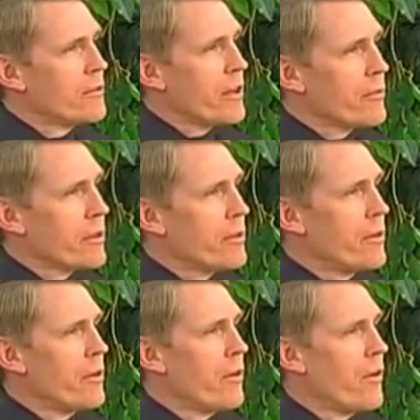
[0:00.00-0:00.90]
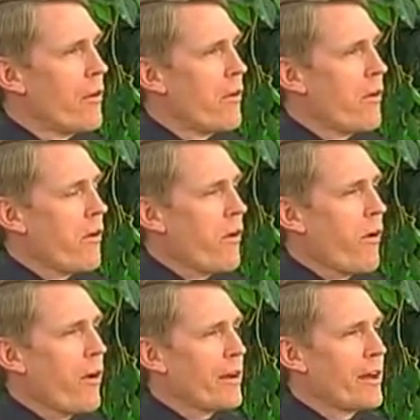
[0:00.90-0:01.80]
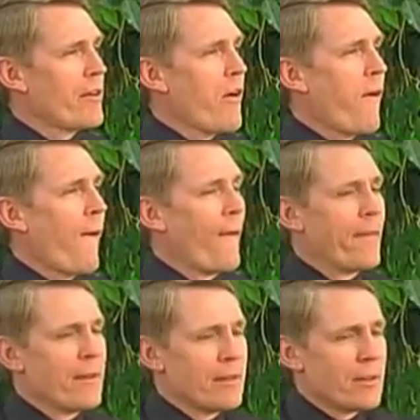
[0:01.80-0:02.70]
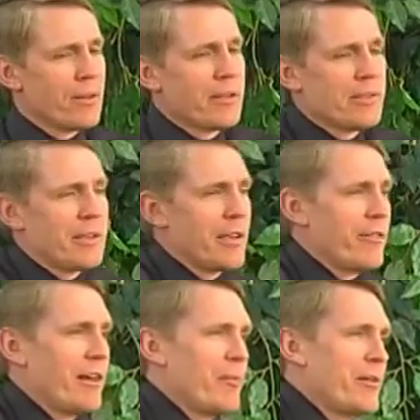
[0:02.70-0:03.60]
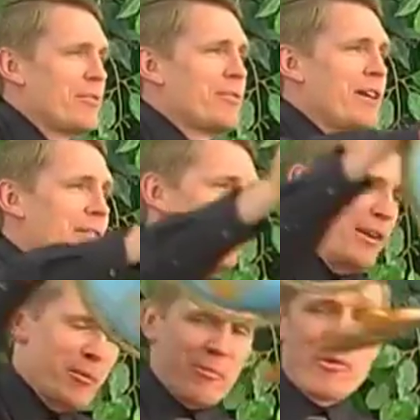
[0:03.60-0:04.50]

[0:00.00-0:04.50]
You find one? Oh, look at that. Oh, hey, set that right up here. No, you don't need to